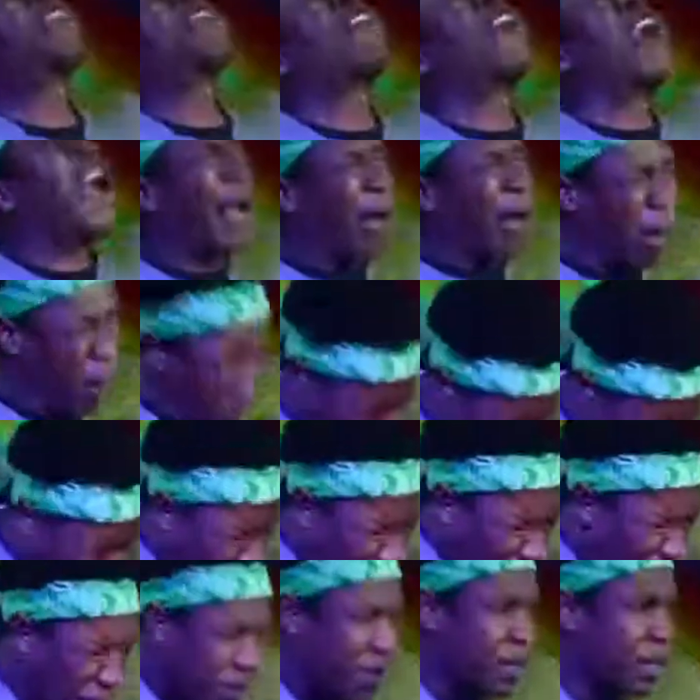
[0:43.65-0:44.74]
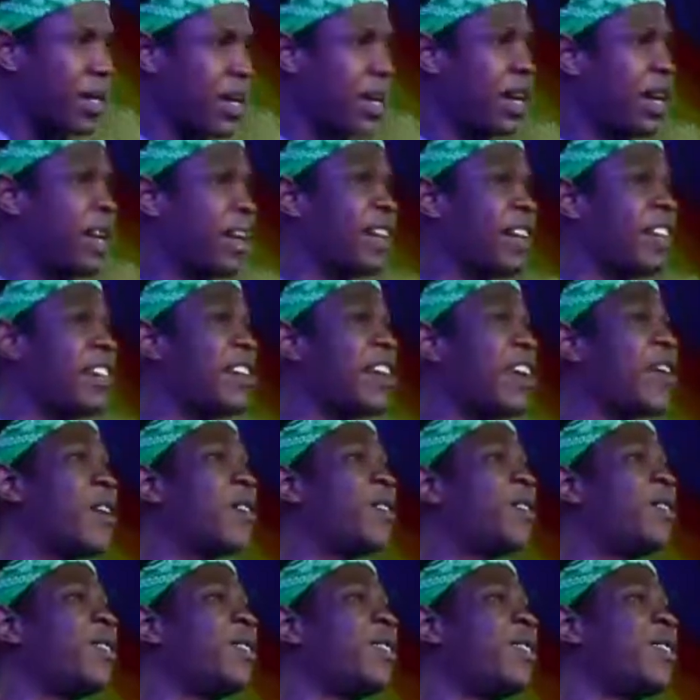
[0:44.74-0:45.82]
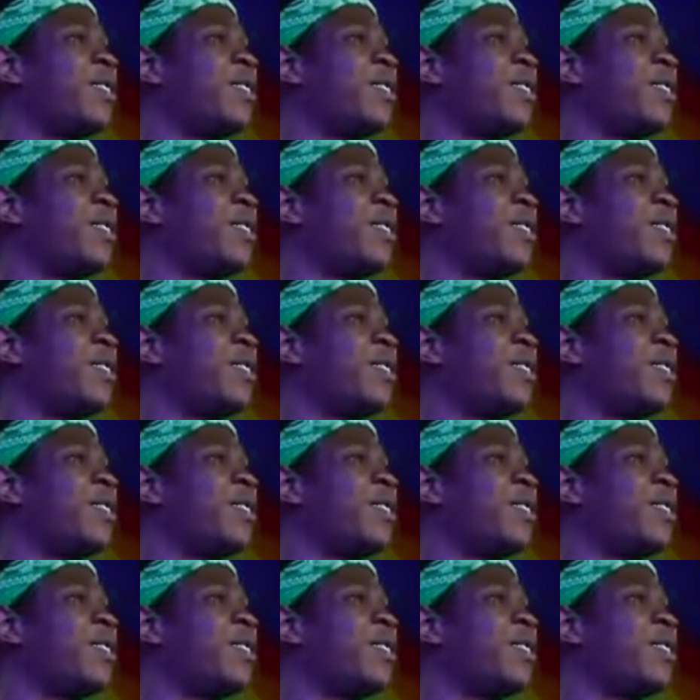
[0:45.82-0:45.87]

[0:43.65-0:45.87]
Crackle pop. You know,